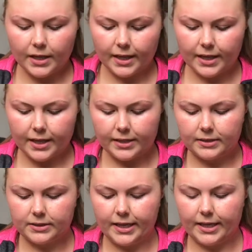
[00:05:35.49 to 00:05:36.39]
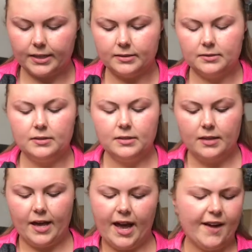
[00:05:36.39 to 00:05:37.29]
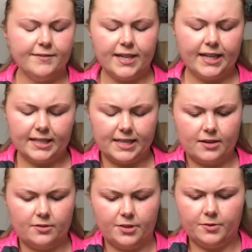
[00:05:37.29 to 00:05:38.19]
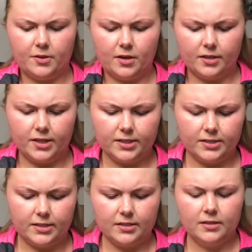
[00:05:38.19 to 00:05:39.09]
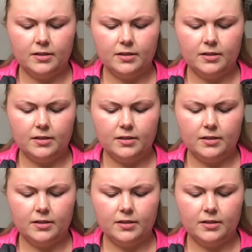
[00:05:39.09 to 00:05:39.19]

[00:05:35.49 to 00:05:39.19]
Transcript: in like halves, I guess. I don't know what you would call this.